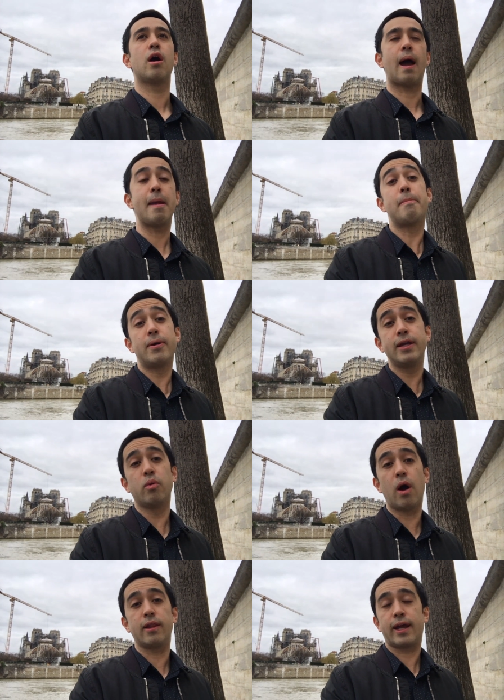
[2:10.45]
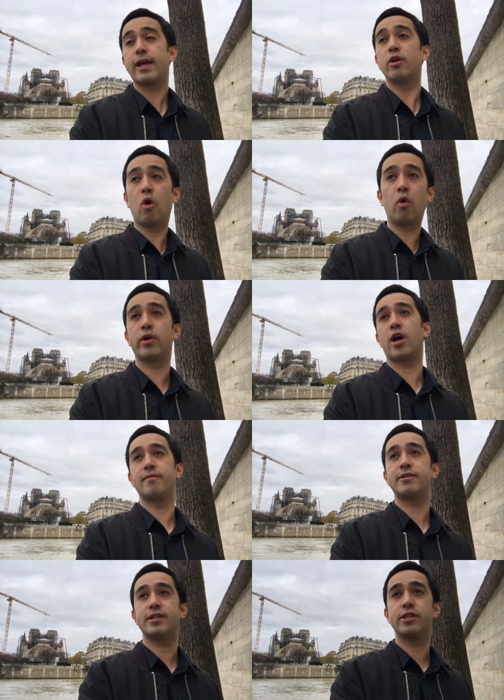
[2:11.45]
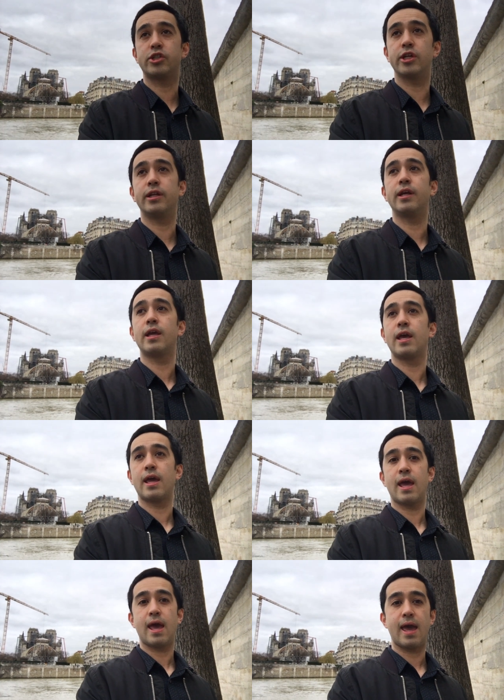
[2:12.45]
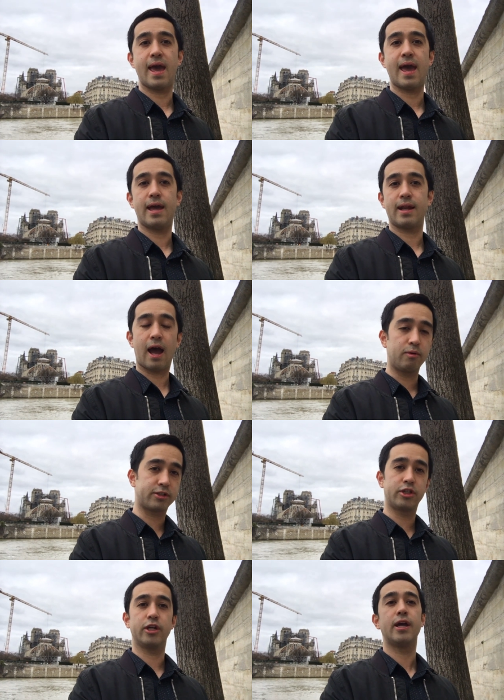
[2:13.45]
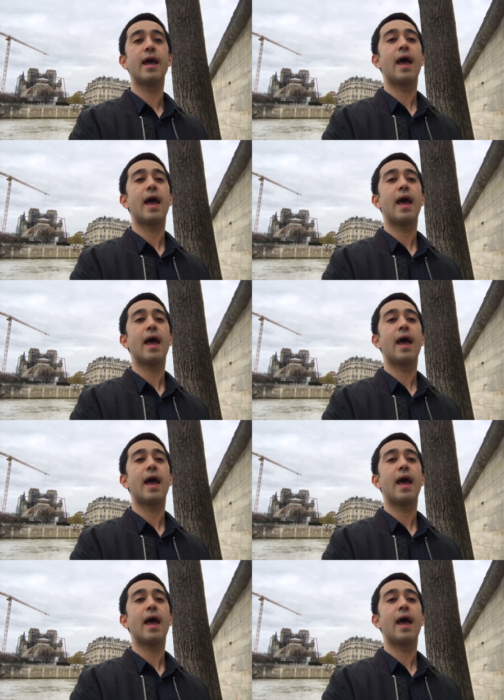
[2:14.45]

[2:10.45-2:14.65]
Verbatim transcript: I mean, pretty well. Like I could hold a conversation, and I was good.